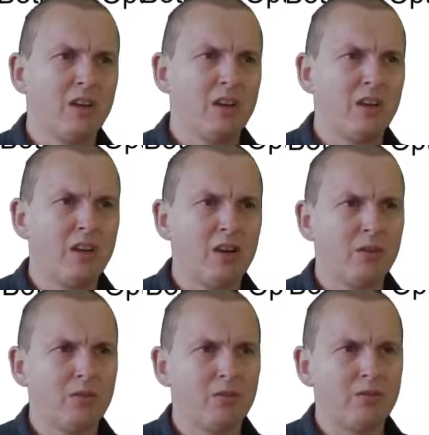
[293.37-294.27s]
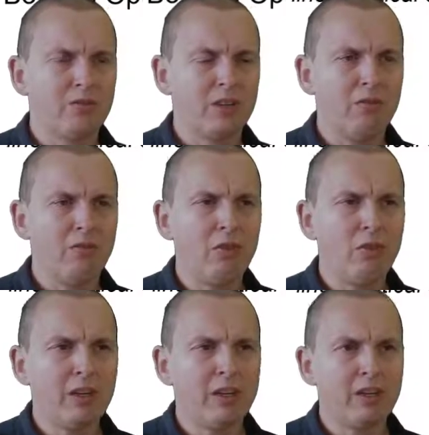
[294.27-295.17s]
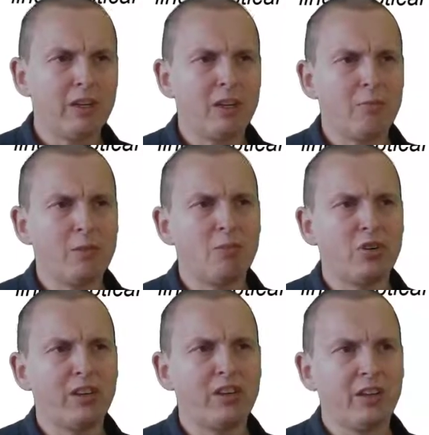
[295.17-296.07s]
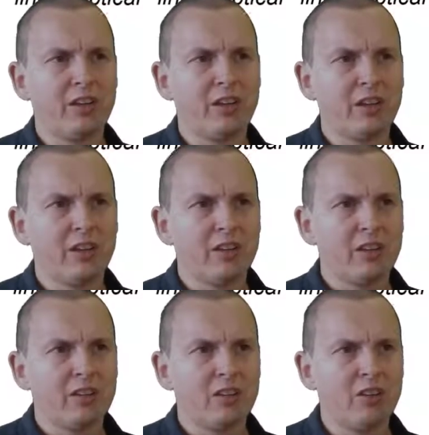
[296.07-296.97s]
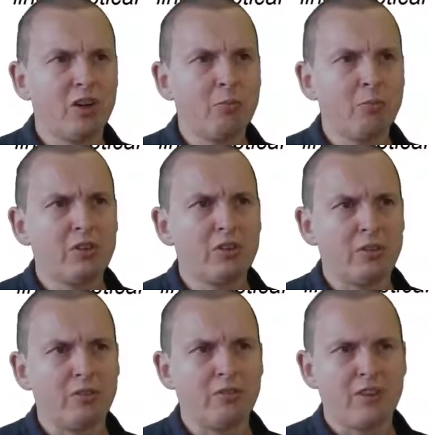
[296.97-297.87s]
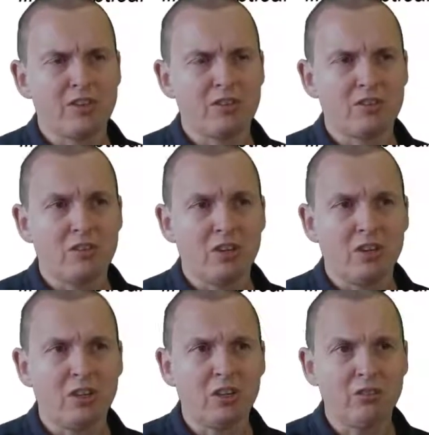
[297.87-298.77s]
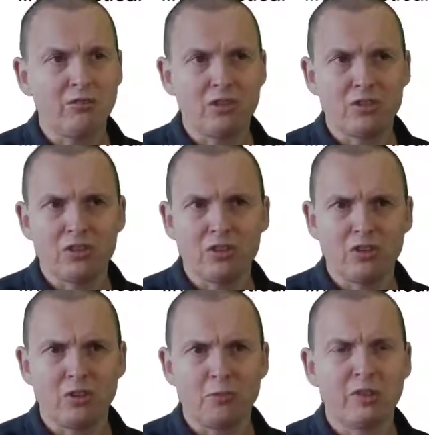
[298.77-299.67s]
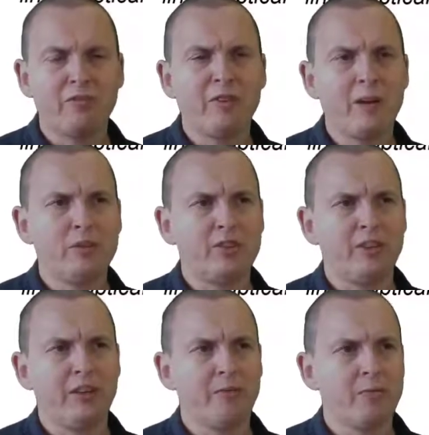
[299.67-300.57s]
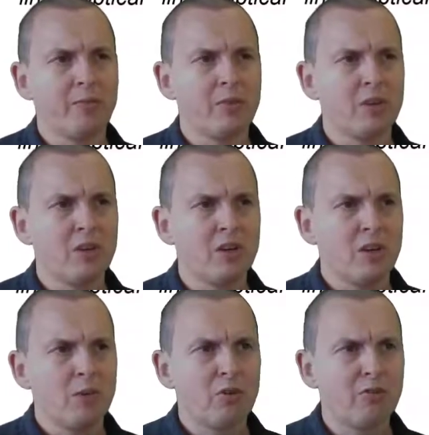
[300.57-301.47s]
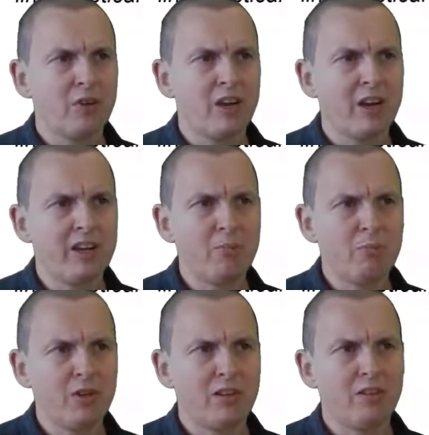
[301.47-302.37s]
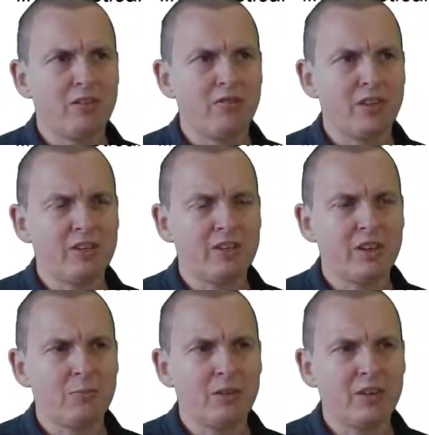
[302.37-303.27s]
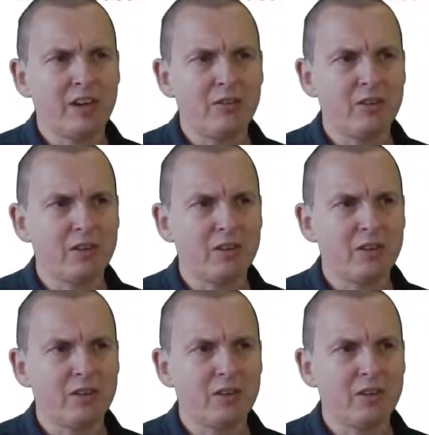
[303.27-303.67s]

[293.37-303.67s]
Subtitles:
Now, if you look at that in a bit more detail, the optical interfaces are, for instance, an optical fiber array. But for the high-speed interfaces, the high-speed electrical